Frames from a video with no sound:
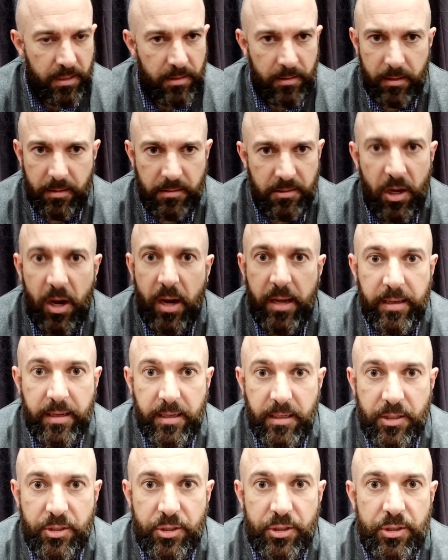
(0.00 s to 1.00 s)
a die
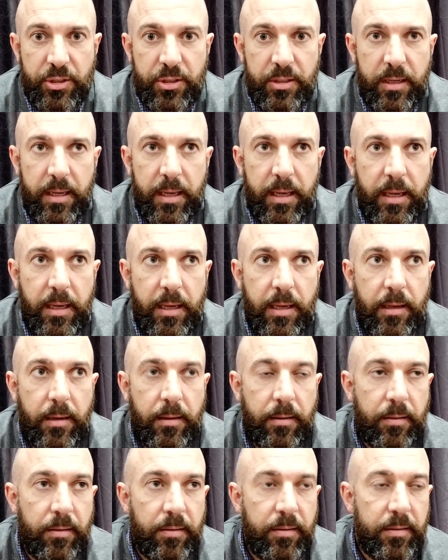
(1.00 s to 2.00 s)
each
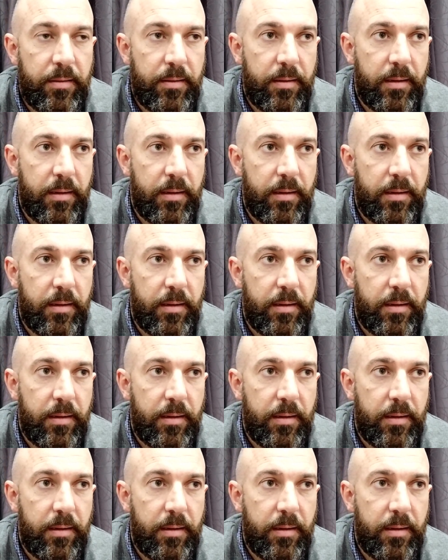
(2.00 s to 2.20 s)
and